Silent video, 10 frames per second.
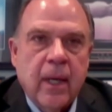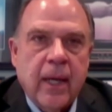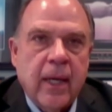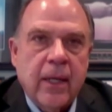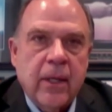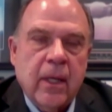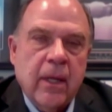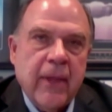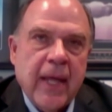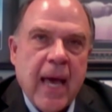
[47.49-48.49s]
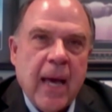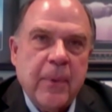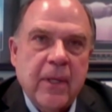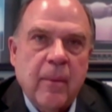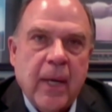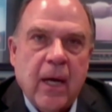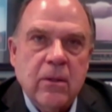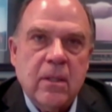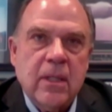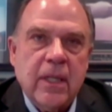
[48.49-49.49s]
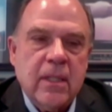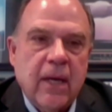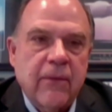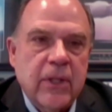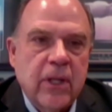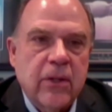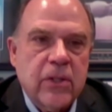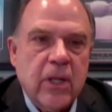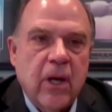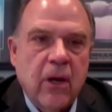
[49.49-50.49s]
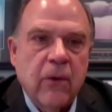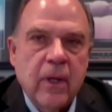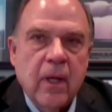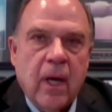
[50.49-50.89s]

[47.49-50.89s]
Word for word: And uh, that happened about six, seven years ago.